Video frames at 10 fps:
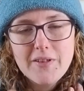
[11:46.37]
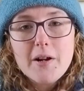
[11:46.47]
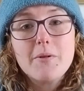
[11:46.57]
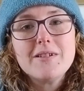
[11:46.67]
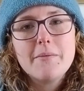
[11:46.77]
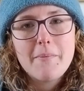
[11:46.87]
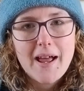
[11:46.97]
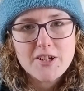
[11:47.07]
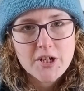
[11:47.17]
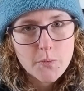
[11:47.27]
that I want to
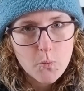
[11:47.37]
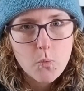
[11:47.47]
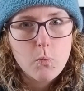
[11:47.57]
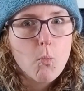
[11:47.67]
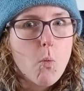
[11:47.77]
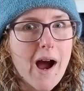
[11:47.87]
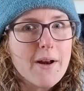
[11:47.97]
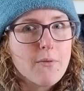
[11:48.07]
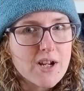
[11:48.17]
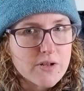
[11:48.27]
match a
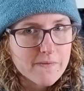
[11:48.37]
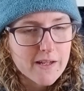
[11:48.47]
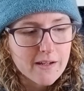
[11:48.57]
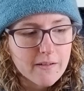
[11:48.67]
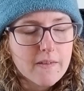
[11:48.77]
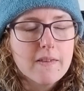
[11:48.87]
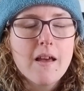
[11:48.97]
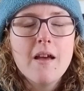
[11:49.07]
wide range of things.